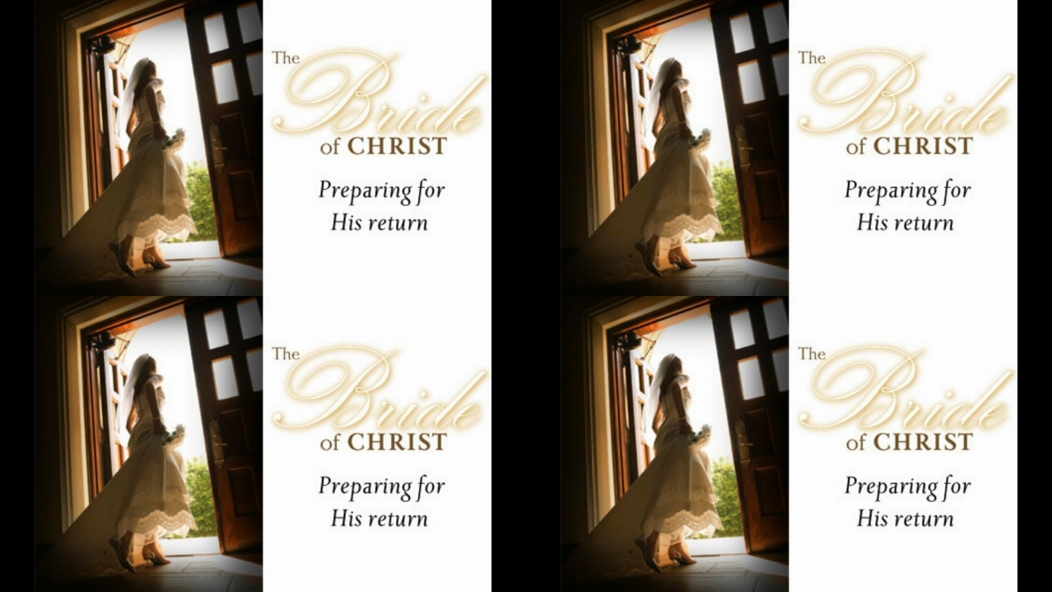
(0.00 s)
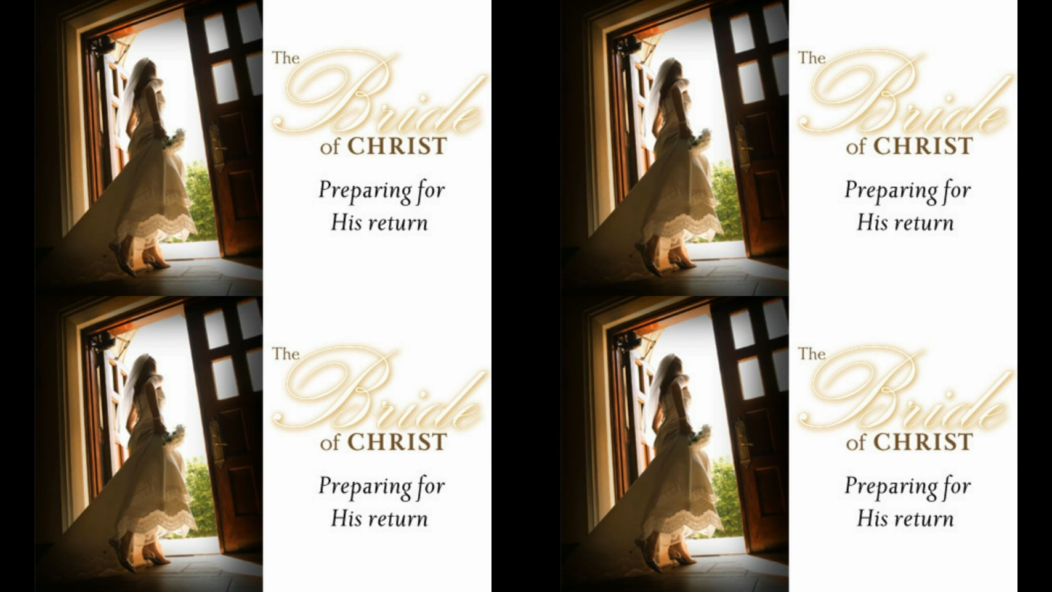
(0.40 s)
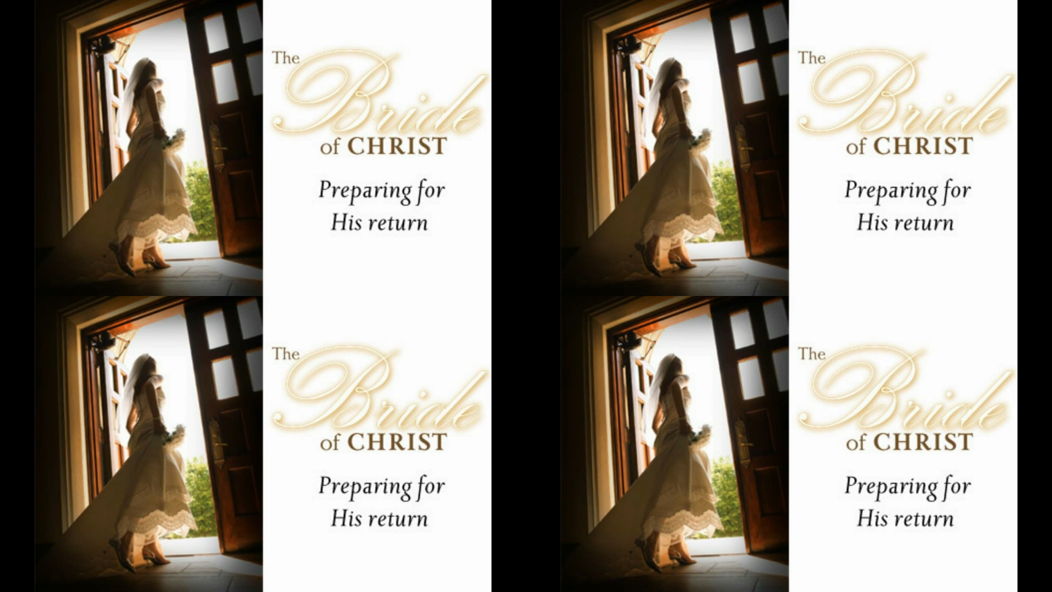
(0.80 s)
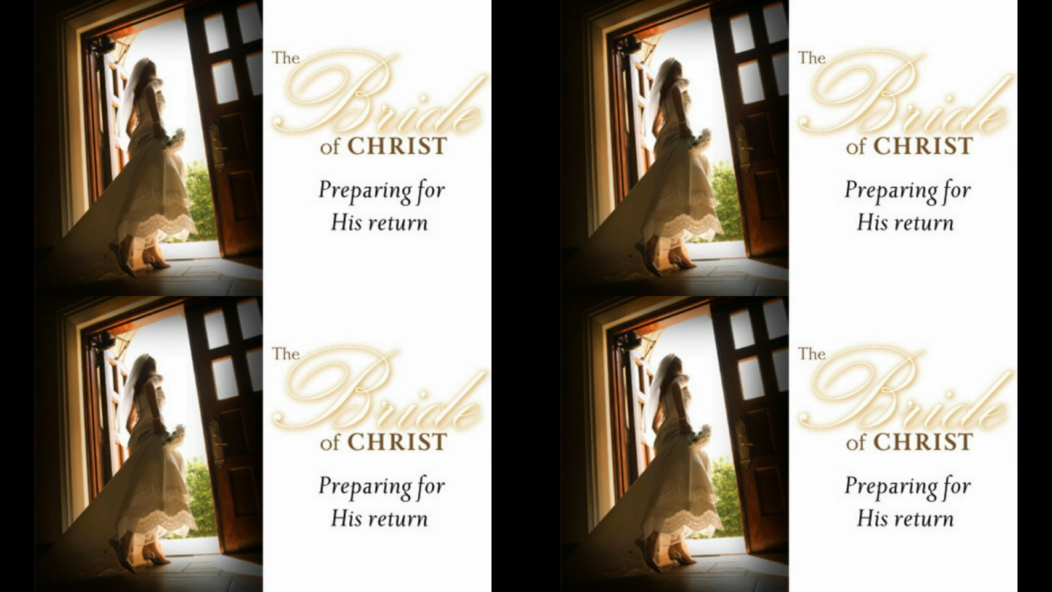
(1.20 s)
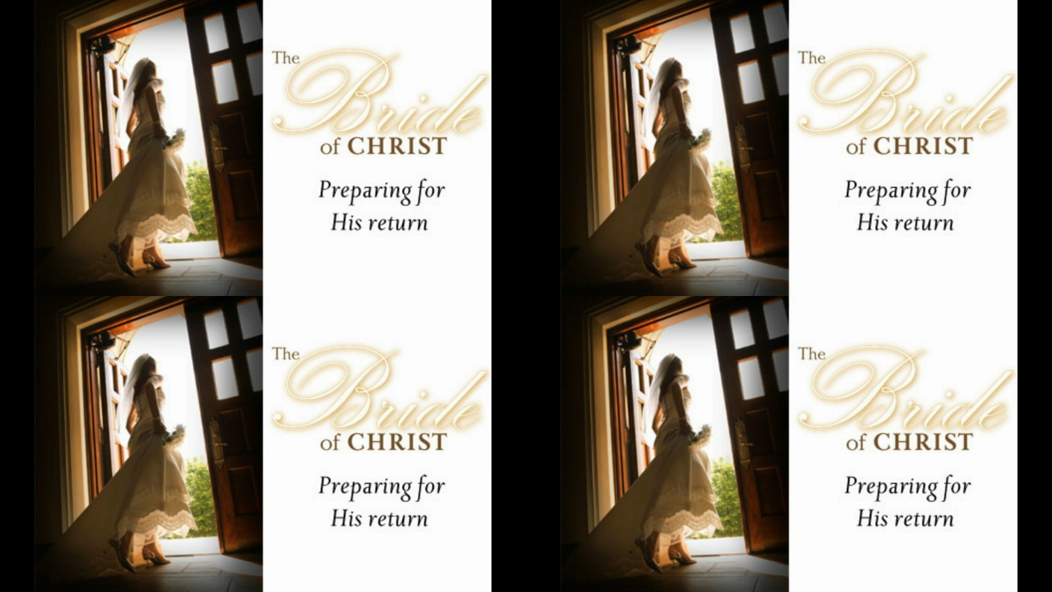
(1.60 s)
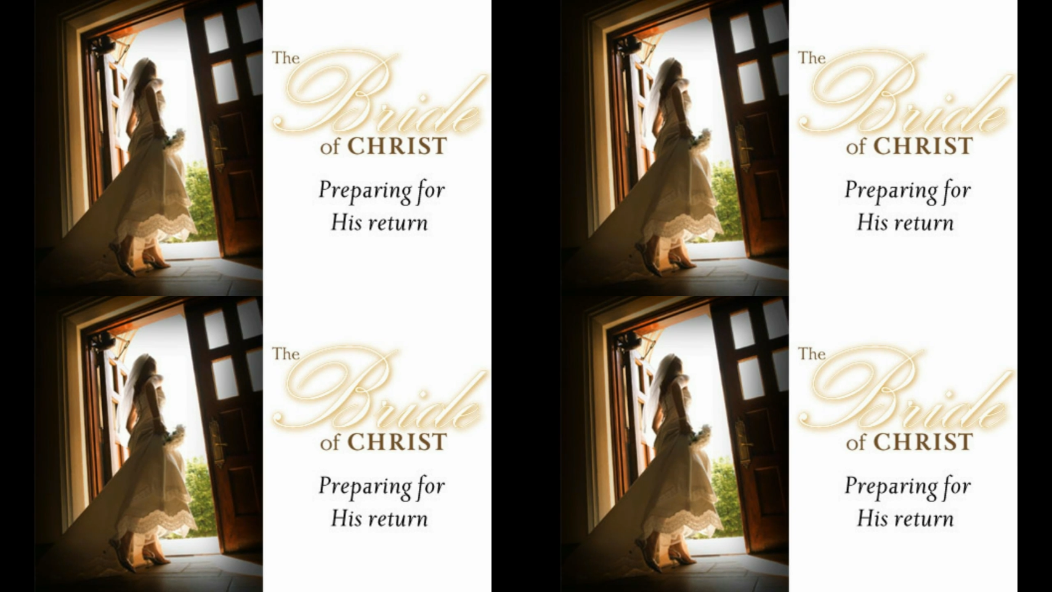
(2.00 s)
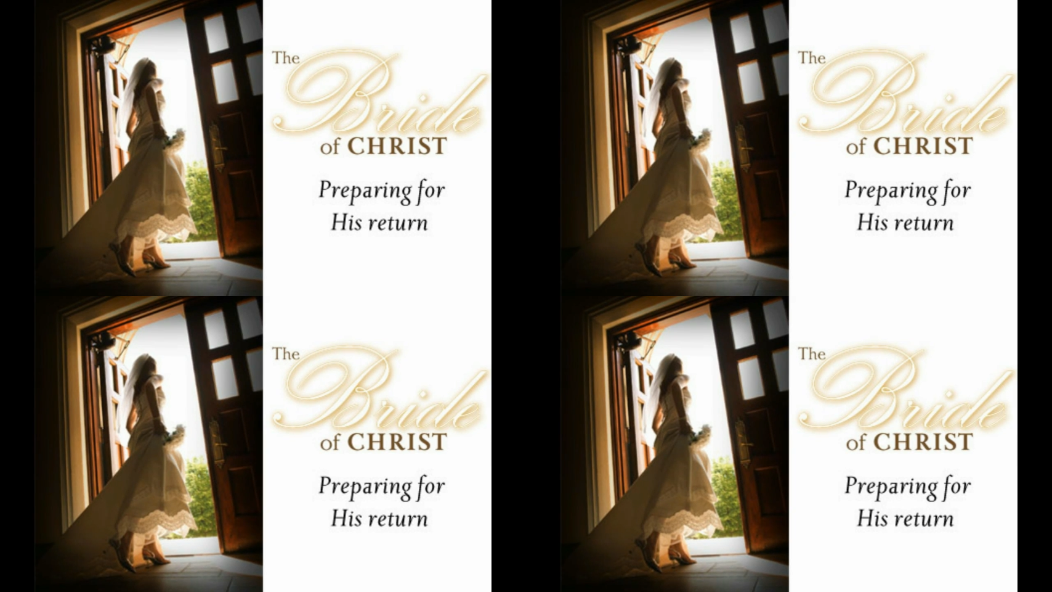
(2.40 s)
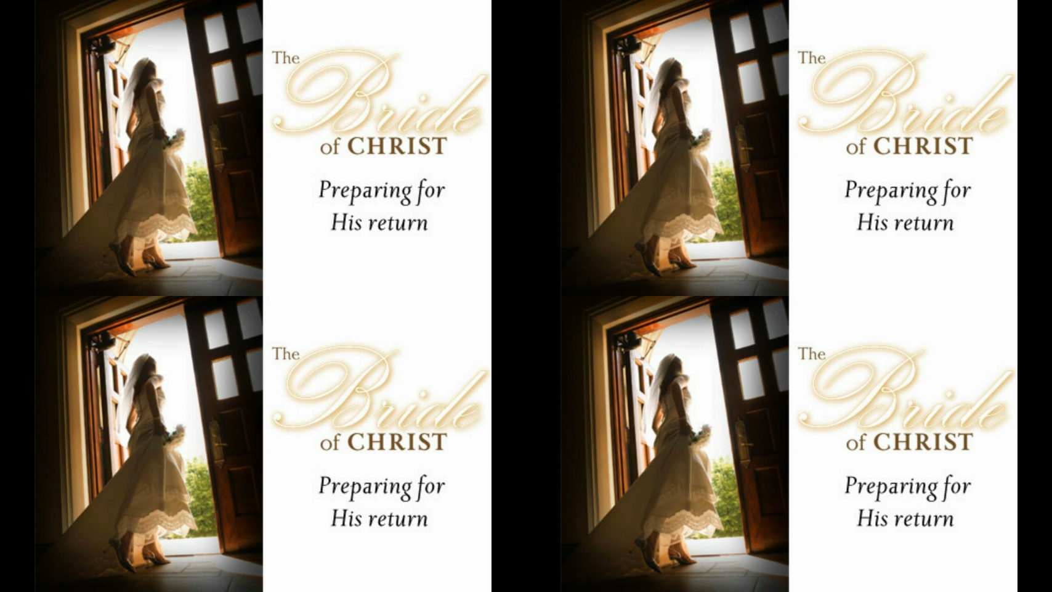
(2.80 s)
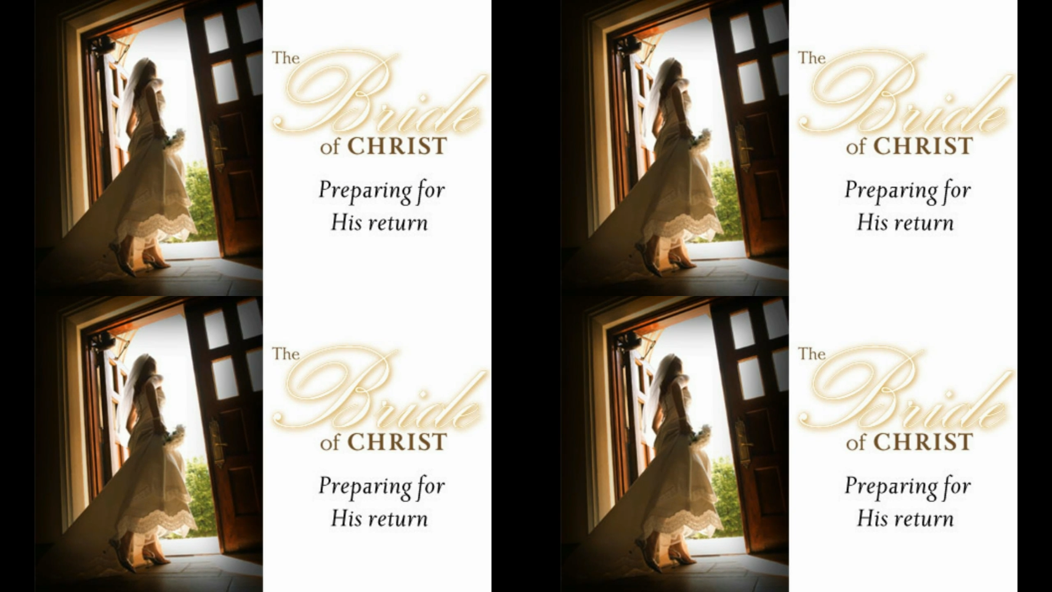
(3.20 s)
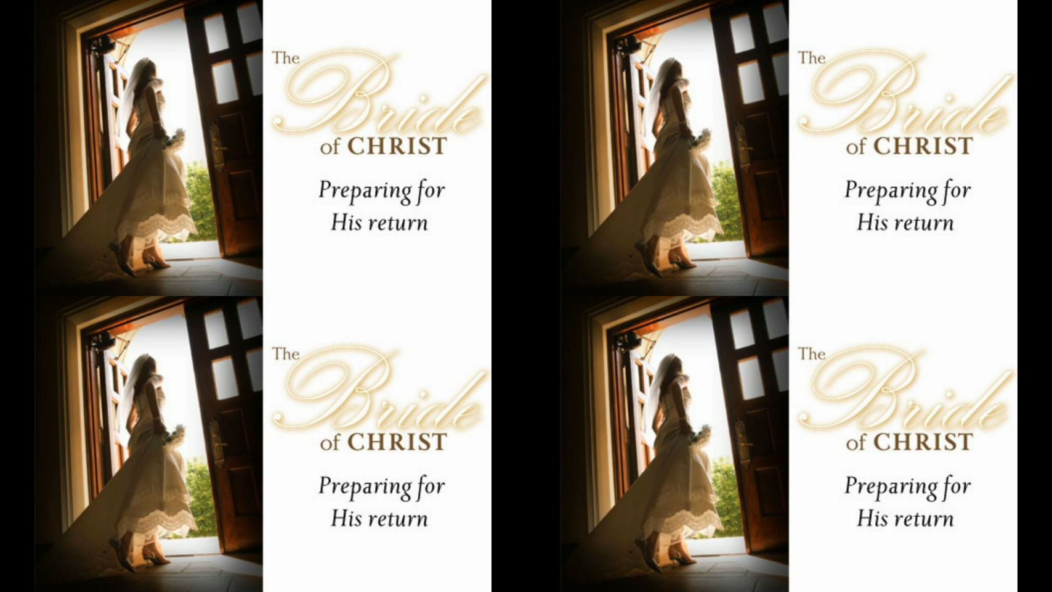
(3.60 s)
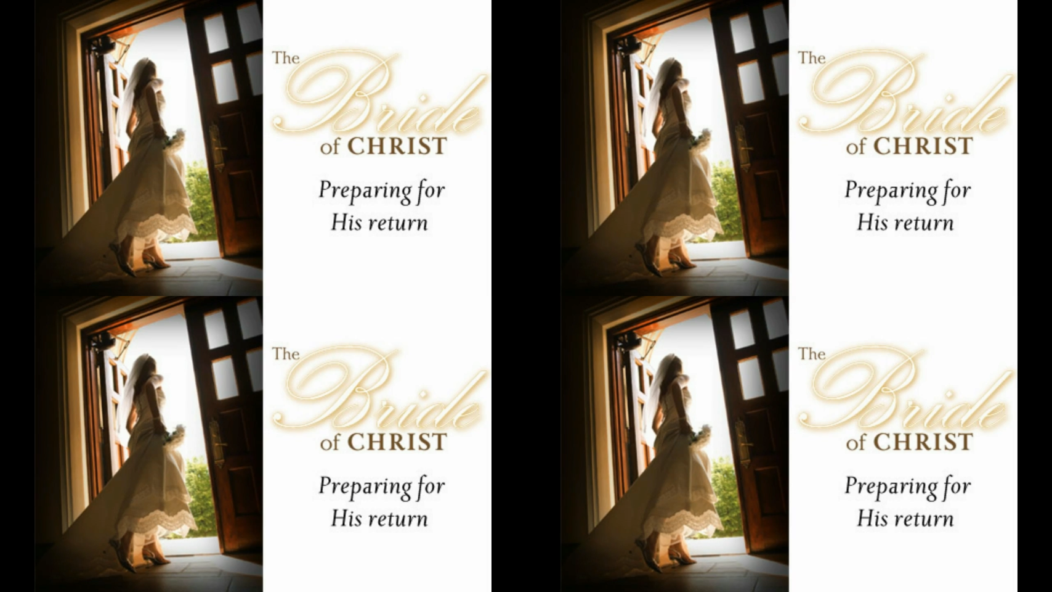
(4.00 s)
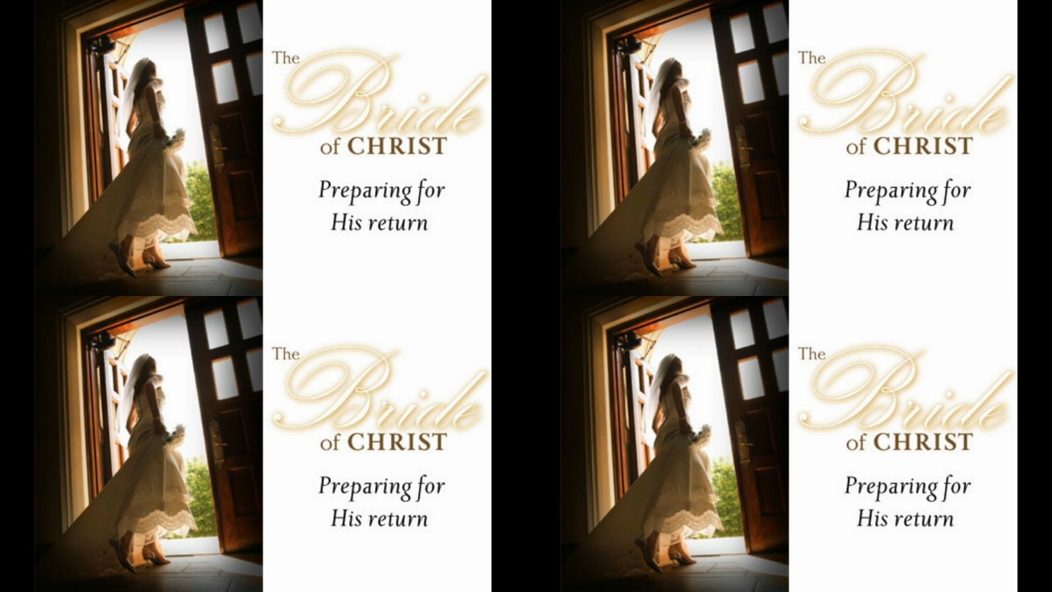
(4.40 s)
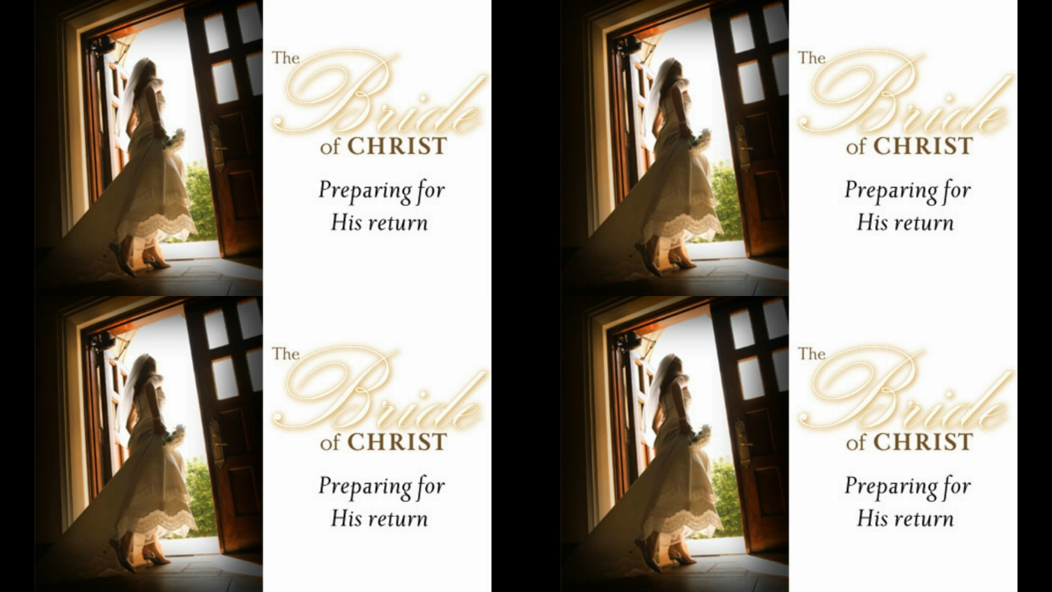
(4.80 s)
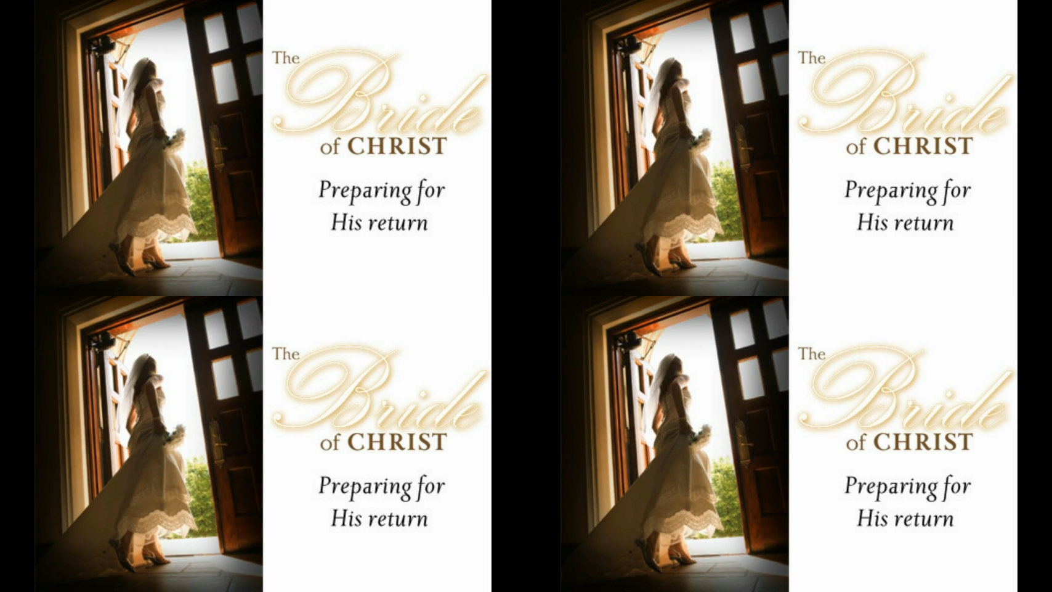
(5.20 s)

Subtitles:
(no speaker visible)